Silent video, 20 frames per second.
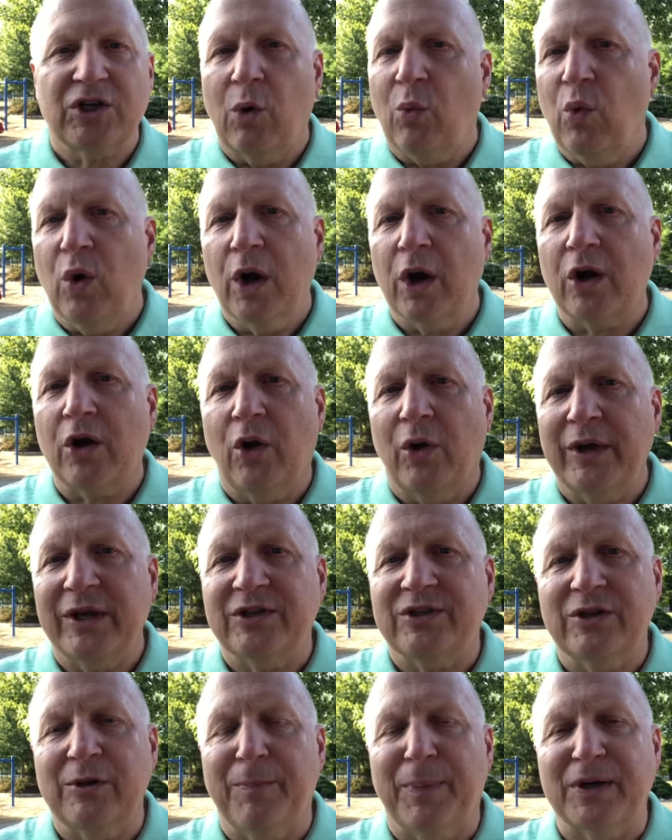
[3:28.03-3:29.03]
So we're
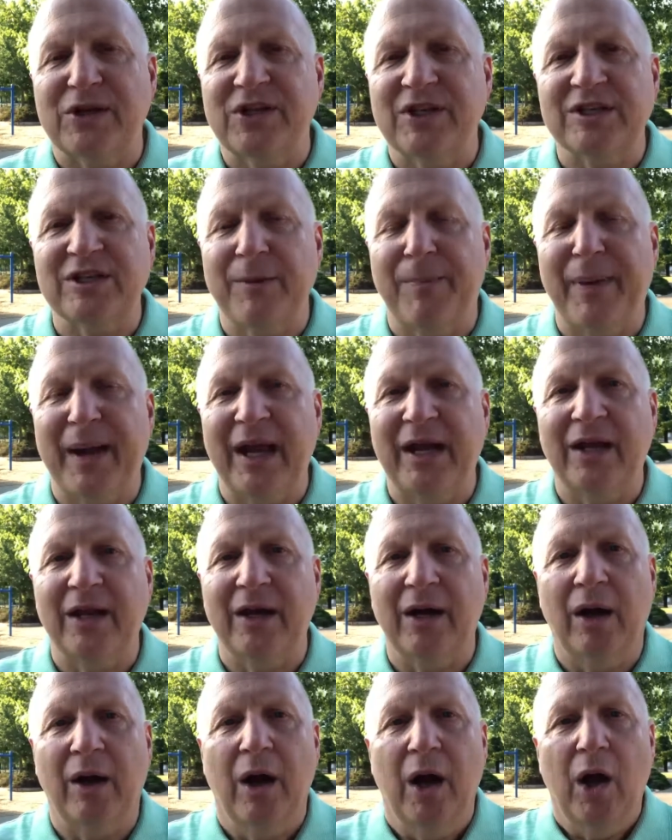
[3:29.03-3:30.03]
going to
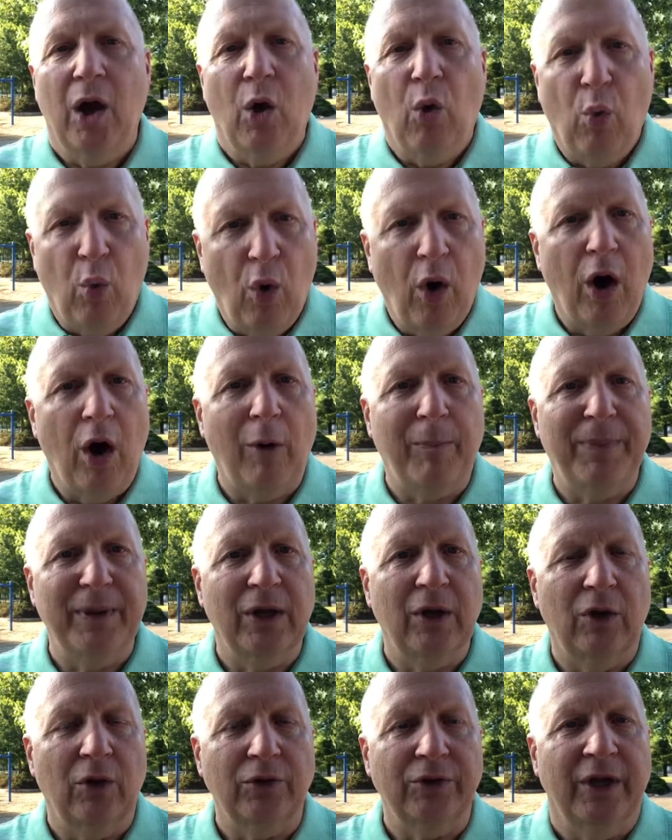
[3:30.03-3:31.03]
participate in a wall
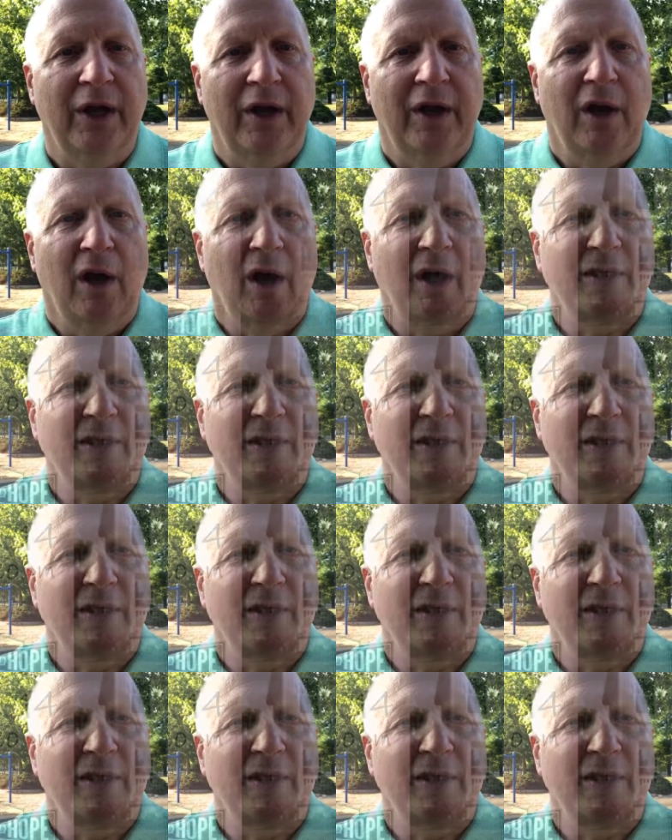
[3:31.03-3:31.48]
build